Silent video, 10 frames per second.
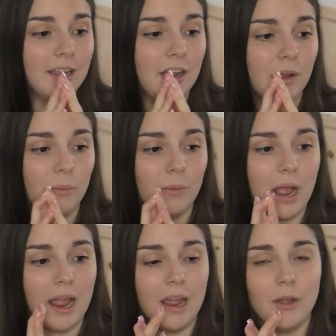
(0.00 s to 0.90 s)

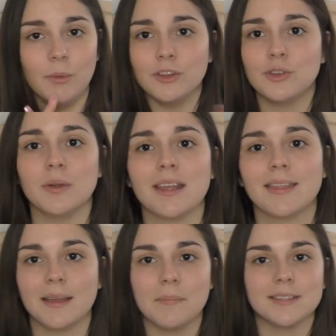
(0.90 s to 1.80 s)
it wouldn't do
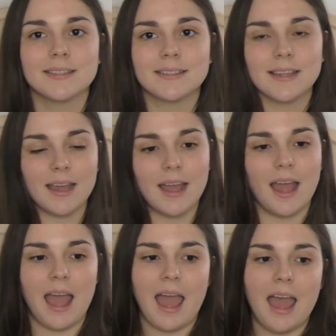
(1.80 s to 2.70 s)
anything but
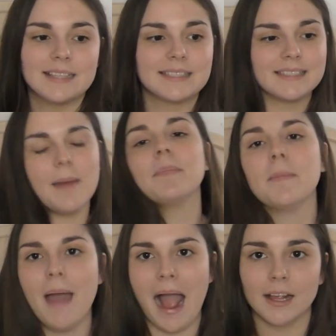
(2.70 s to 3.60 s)
step me
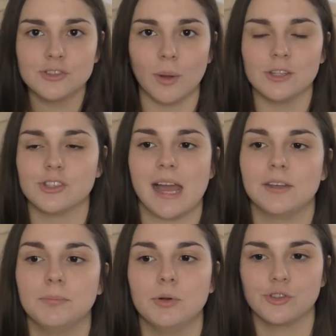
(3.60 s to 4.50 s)
back. So I just
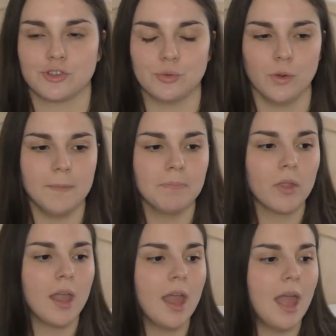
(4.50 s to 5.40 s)
had to push through it.
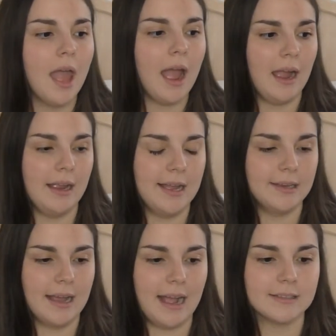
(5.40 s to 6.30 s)

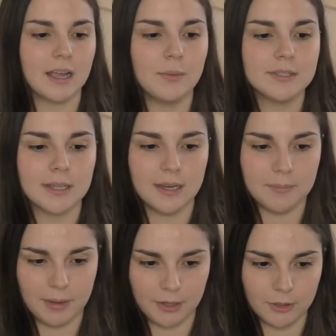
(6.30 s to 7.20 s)
And as I was
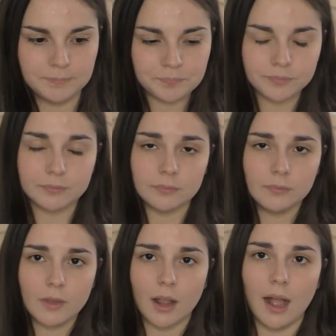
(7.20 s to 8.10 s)
getting better,
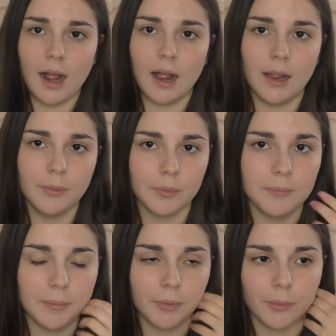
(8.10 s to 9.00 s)
I
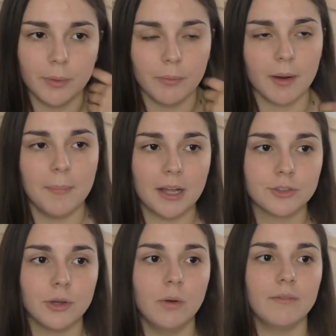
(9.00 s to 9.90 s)
remember we were about
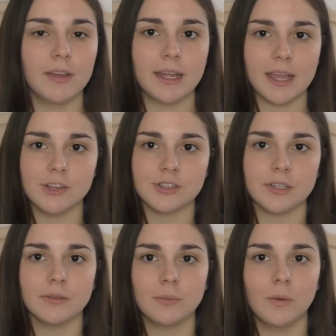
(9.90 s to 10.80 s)
to go on
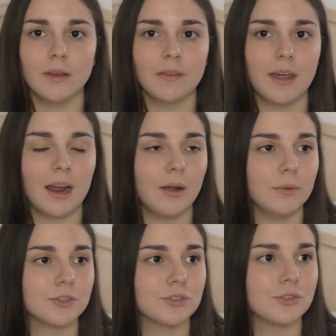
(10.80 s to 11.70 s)
vacation, one that I
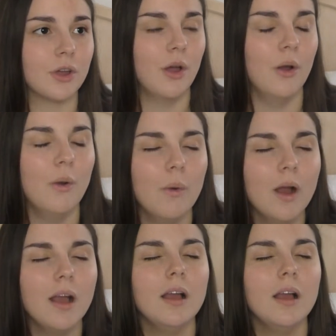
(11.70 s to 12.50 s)
was so